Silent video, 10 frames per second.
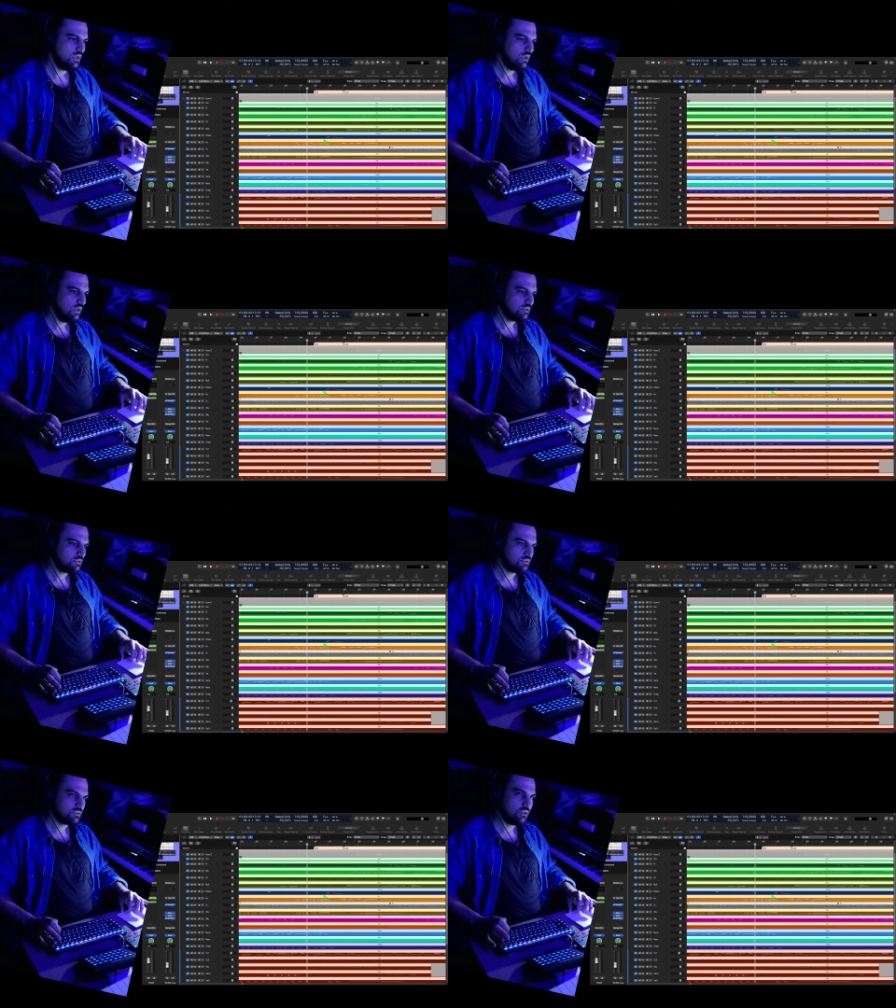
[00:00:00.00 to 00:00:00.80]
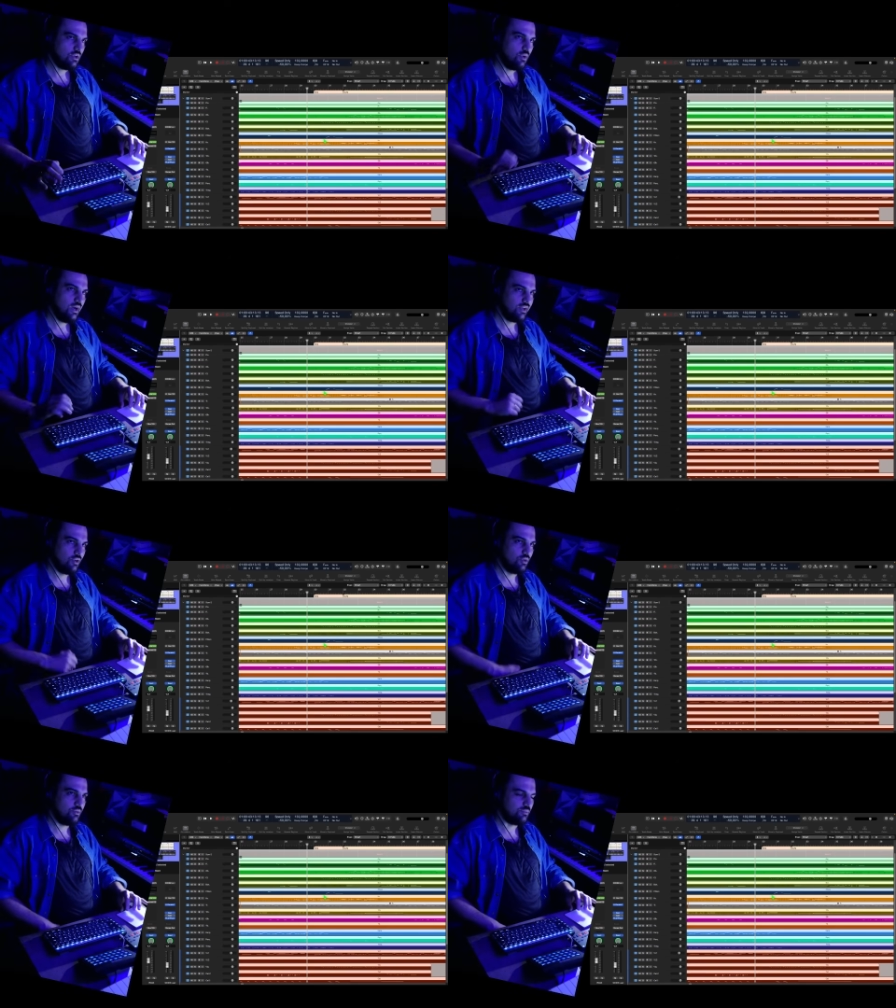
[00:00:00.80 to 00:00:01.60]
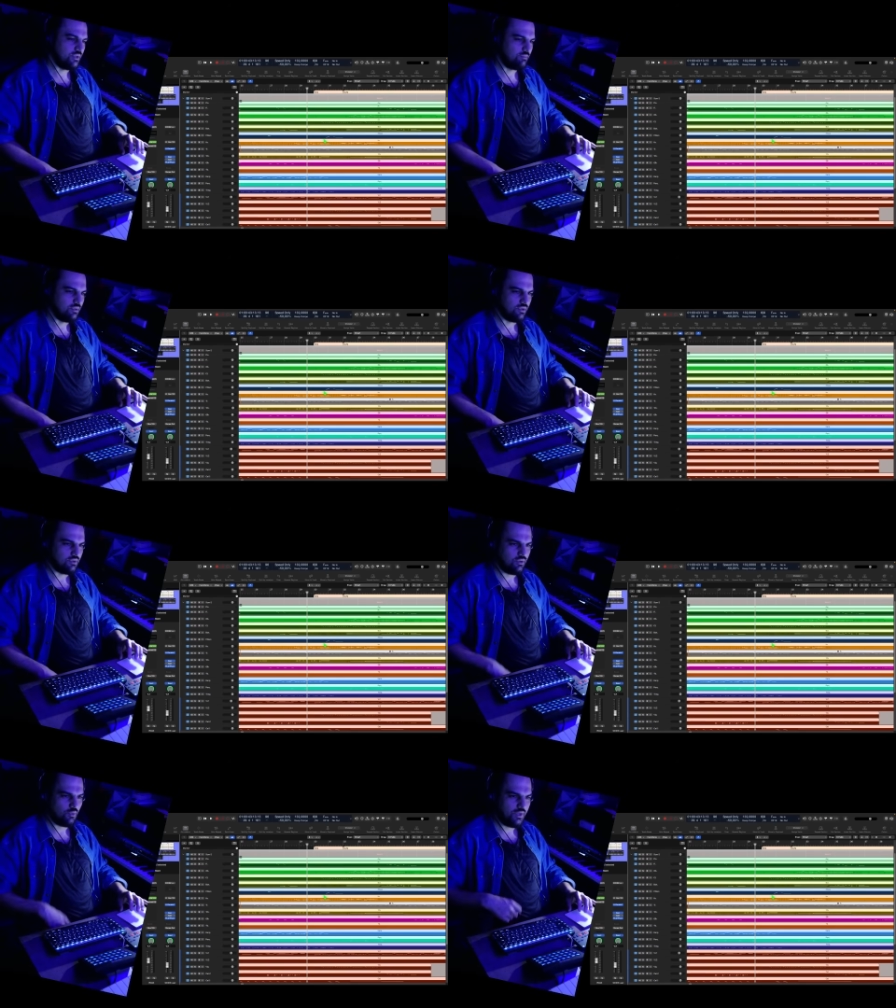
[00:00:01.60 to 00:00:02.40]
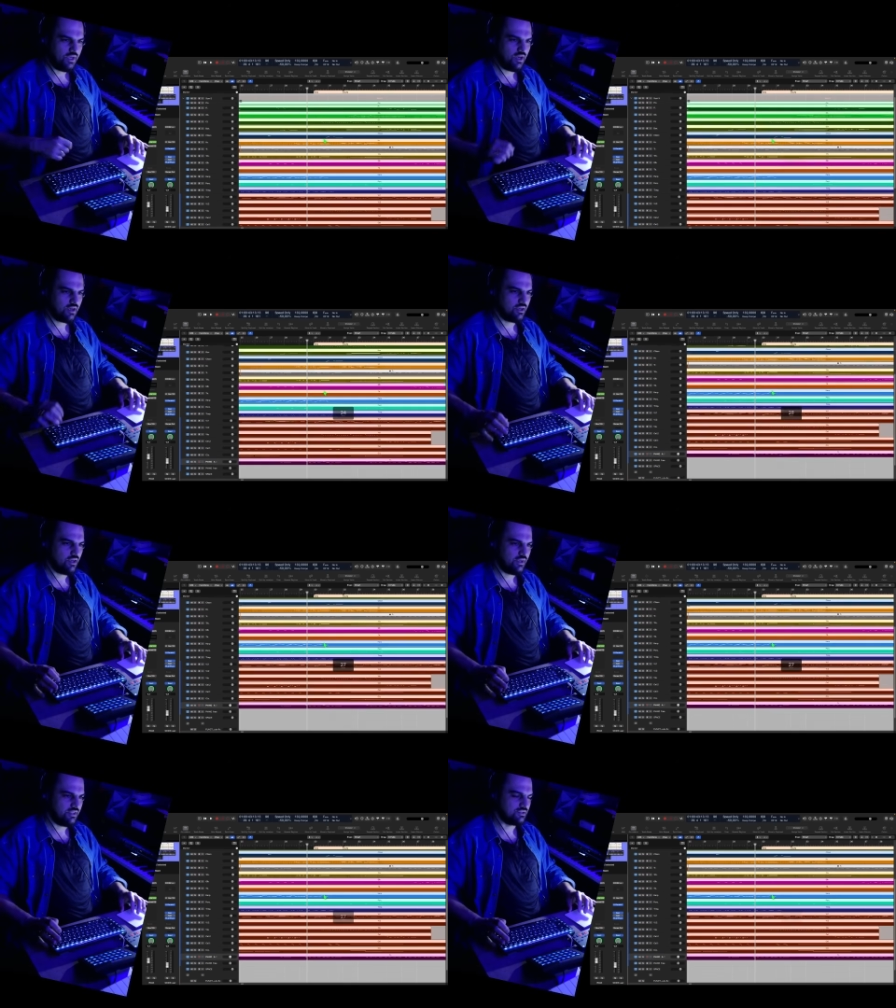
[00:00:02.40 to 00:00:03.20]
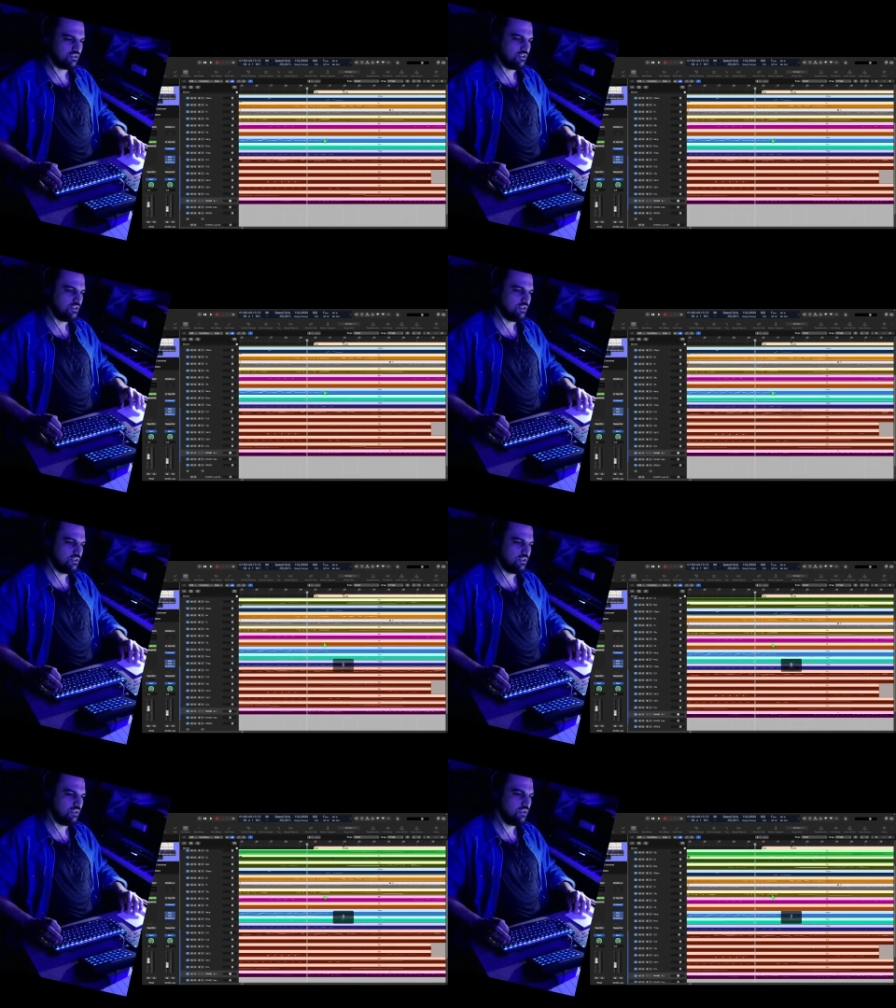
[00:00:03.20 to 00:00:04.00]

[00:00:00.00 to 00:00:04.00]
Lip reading: So, hello people, we are going to